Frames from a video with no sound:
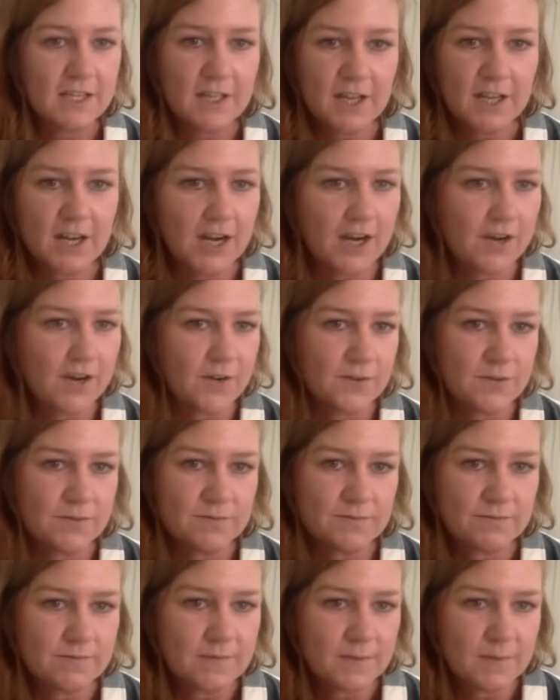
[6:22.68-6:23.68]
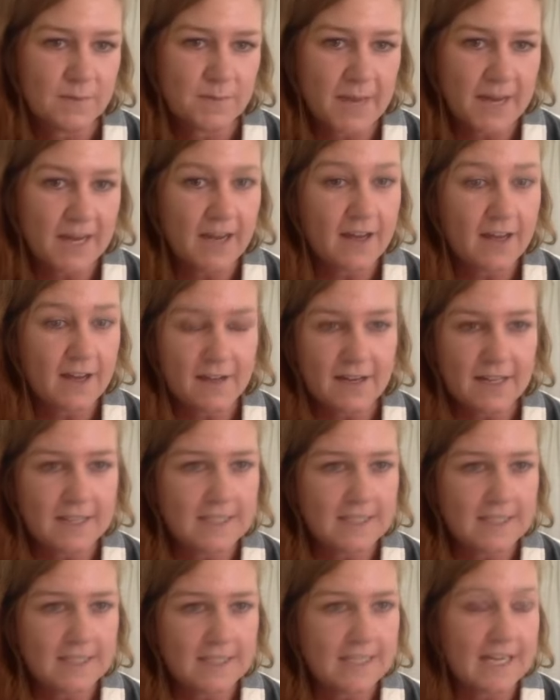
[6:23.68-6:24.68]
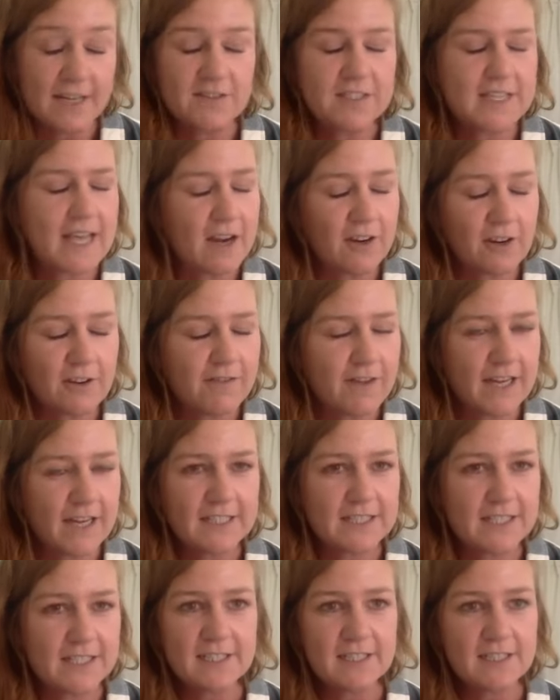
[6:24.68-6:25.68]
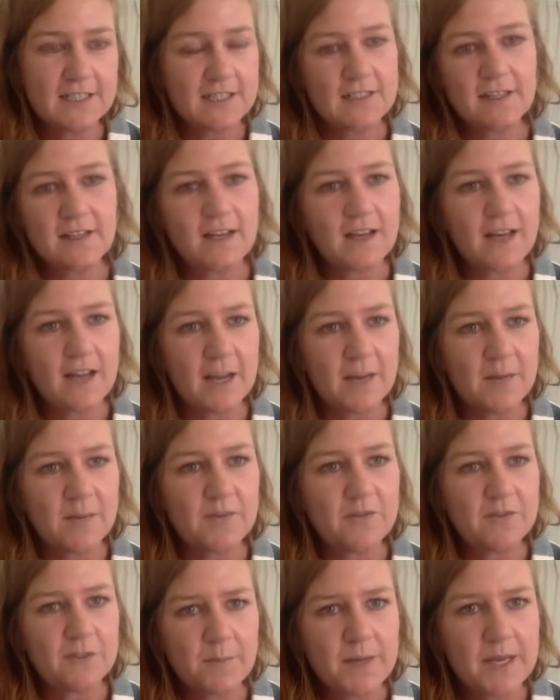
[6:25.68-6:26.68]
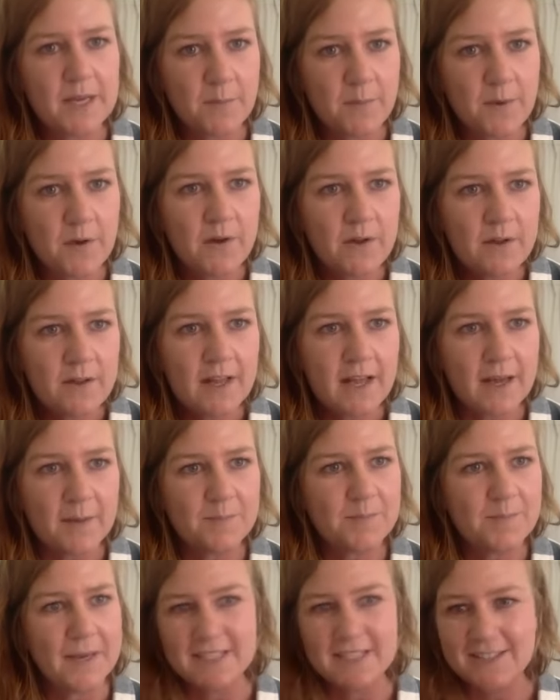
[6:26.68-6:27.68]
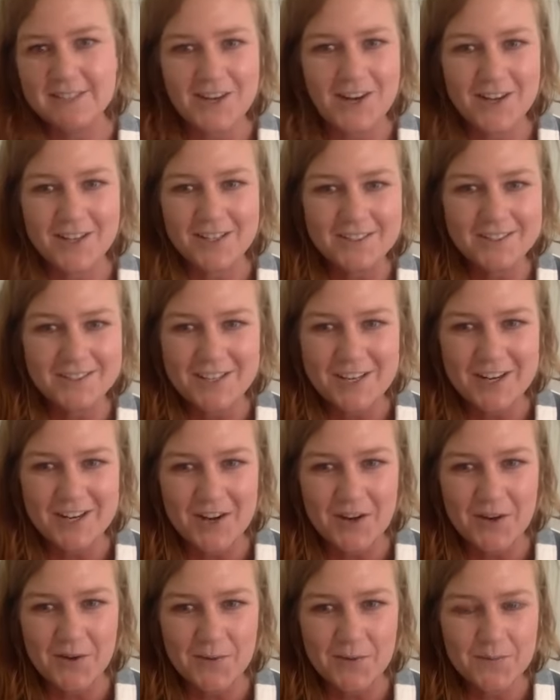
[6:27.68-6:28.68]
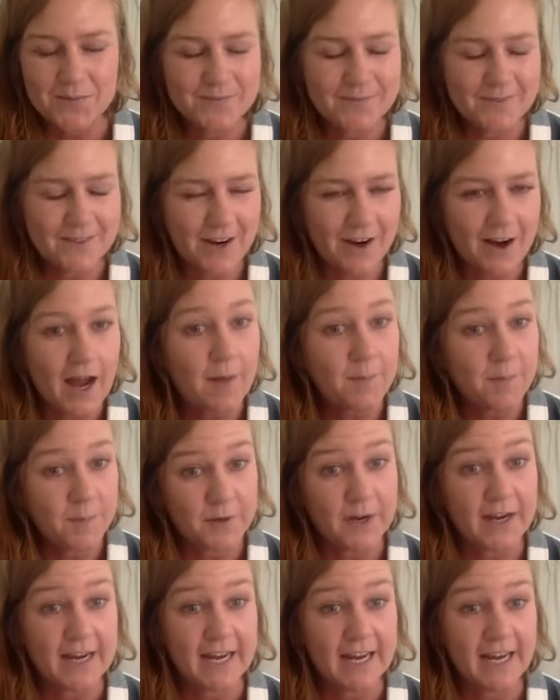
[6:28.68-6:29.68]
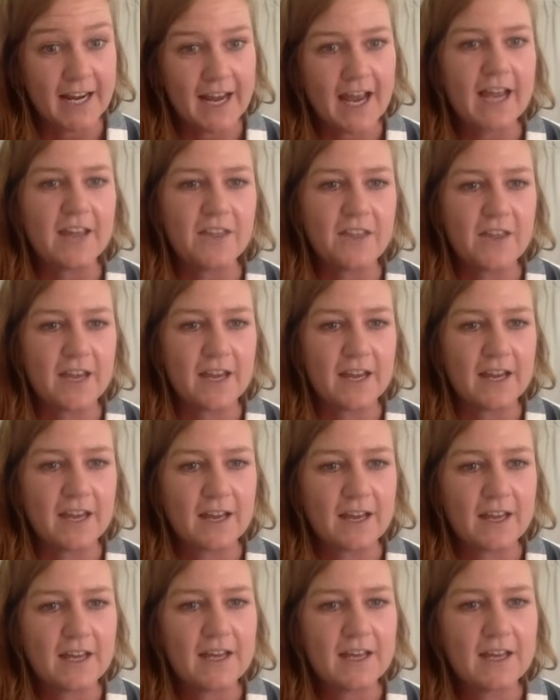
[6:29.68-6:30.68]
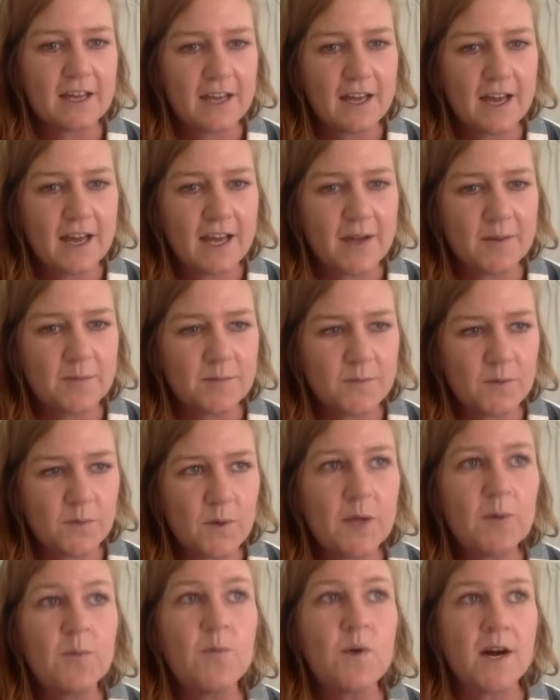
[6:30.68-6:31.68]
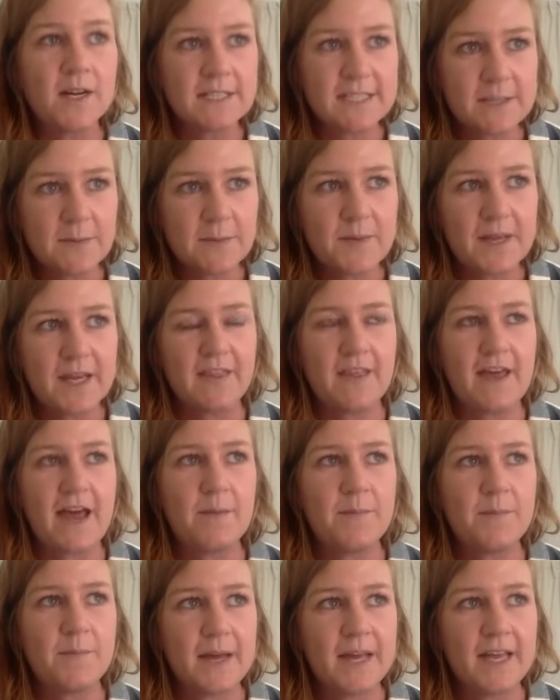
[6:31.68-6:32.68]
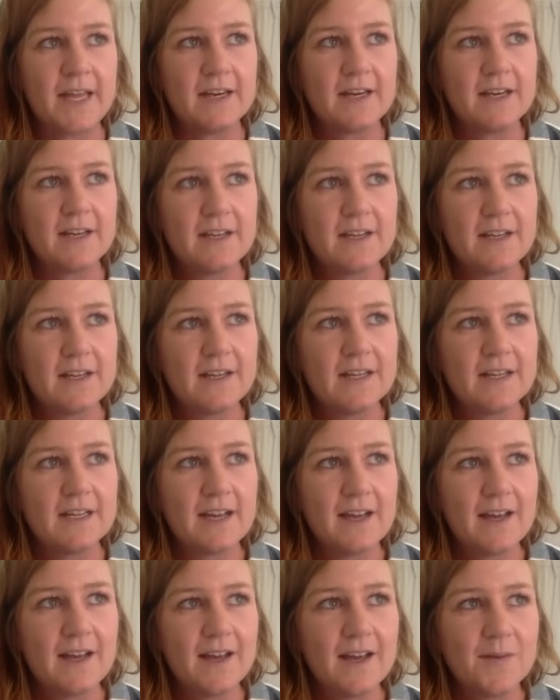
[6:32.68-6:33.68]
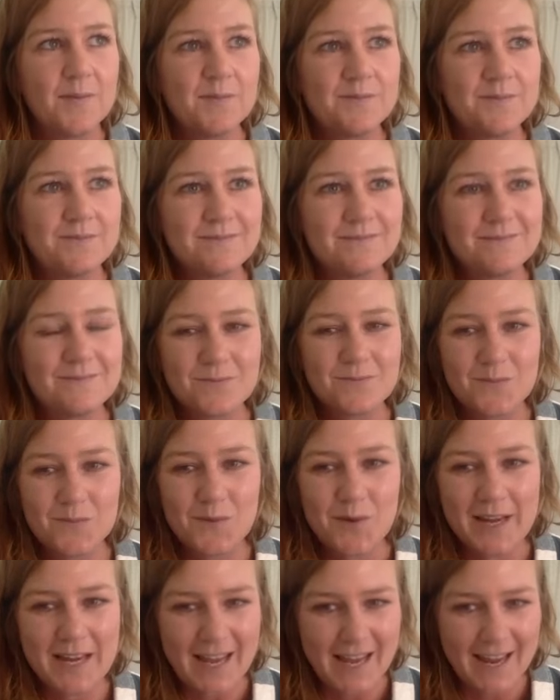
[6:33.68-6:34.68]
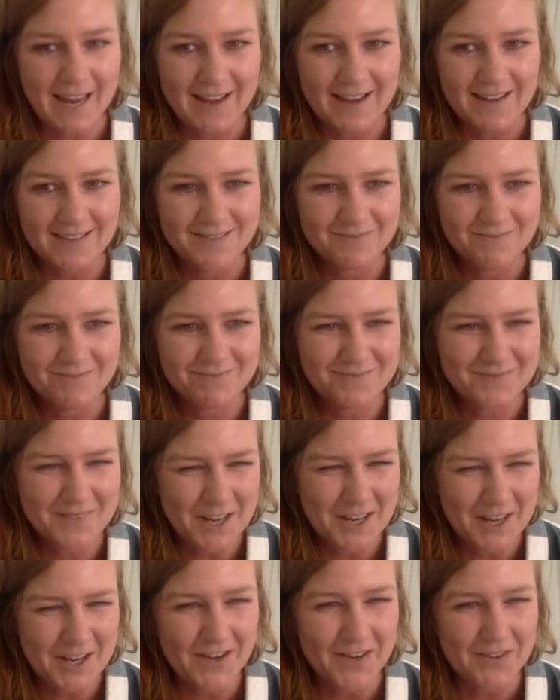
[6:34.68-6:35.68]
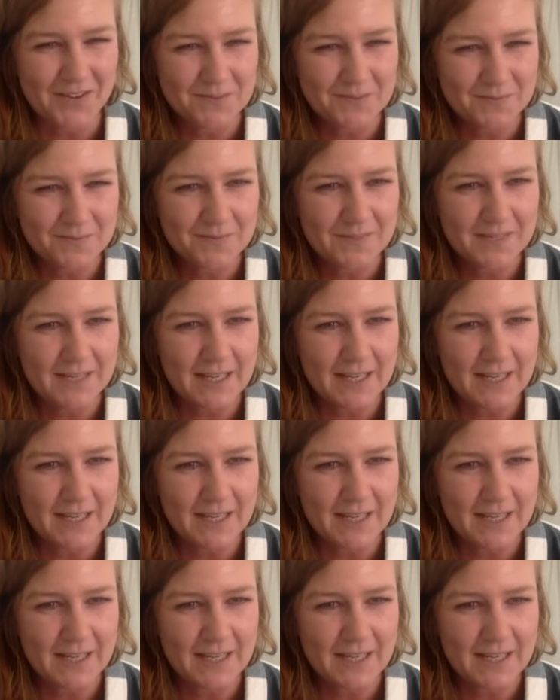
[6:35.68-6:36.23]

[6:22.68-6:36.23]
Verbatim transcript: you know, make a, a ton of sacrifices um, for people um, based on you know our upbringing. I think um, we want to be that, but um, we can't you know You're